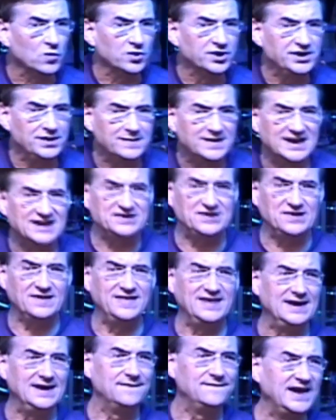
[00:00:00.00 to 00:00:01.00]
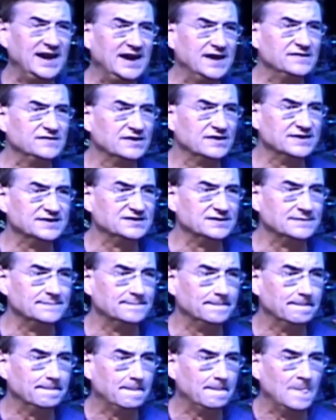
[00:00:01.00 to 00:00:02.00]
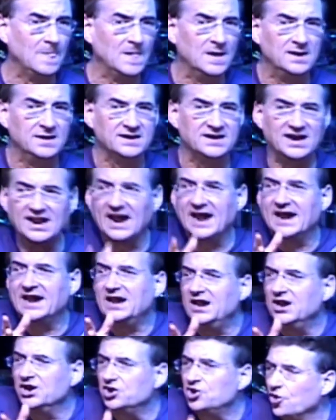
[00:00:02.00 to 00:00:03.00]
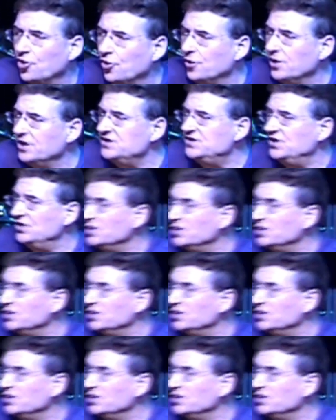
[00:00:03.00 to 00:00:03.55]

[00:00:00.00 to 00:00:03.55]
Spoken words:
where you get to the evangelism. Can I encourage